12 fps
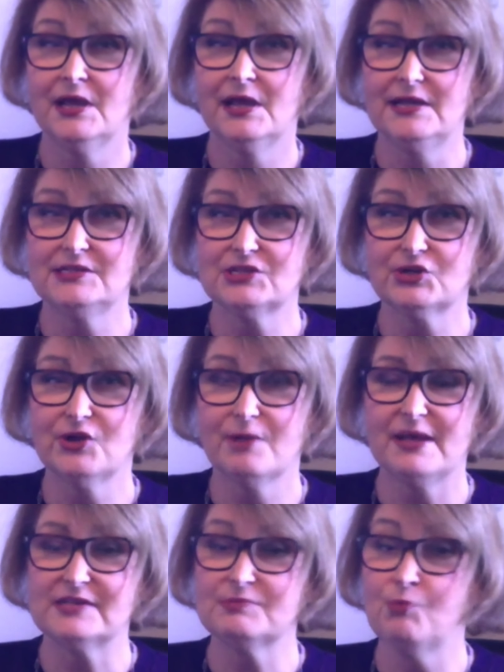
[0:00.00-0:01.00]
Instagram
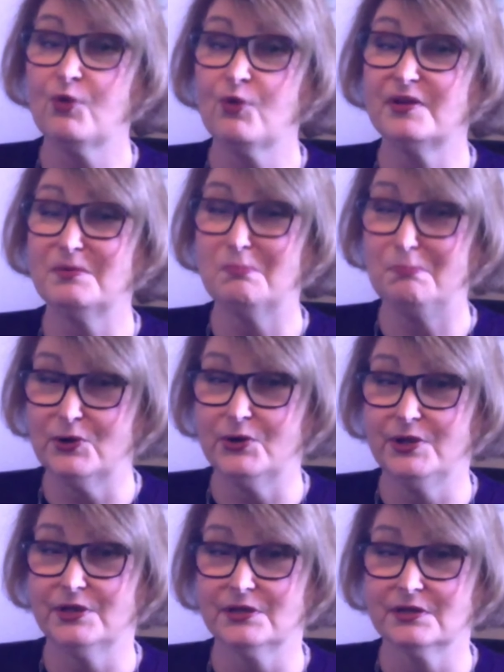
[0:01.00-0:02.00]
has more than 1
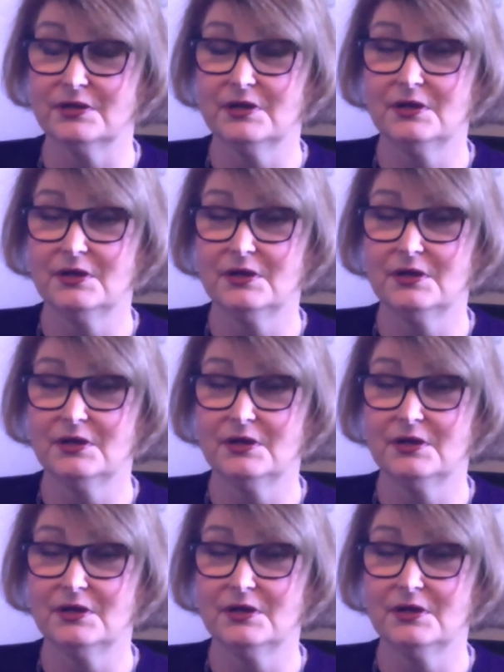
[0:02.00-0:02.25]
billion